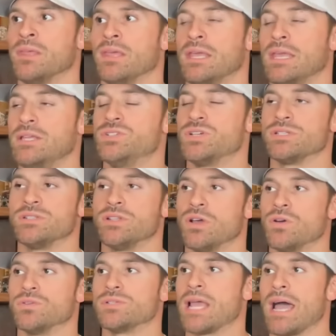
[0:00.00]
He just
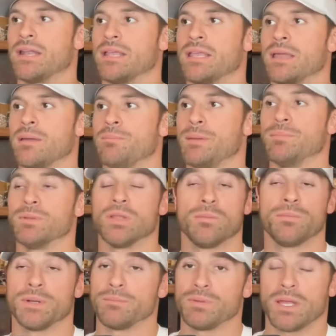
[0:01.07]
knows how to get people
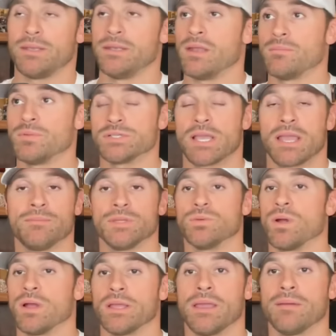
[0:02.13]
open and play the numbers game and
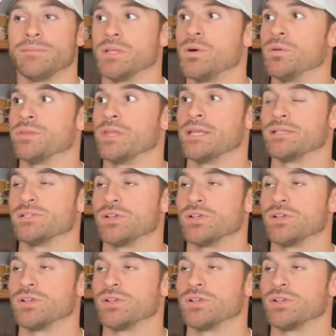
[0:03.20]
the run game and the whole thing.